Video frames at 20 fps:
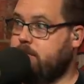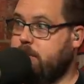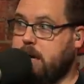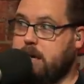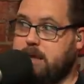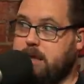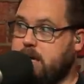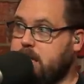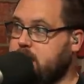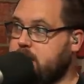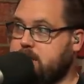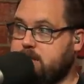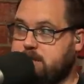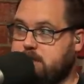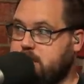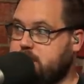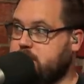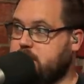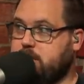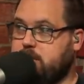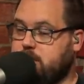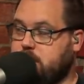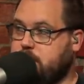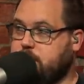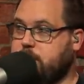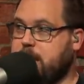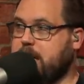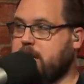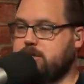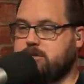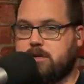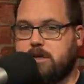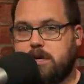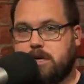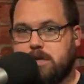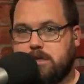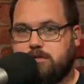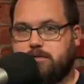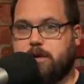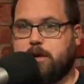by the end of the season and looking back is
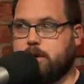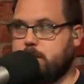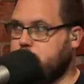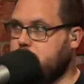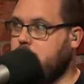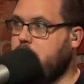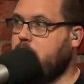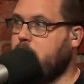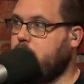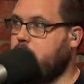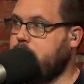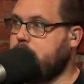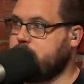very low.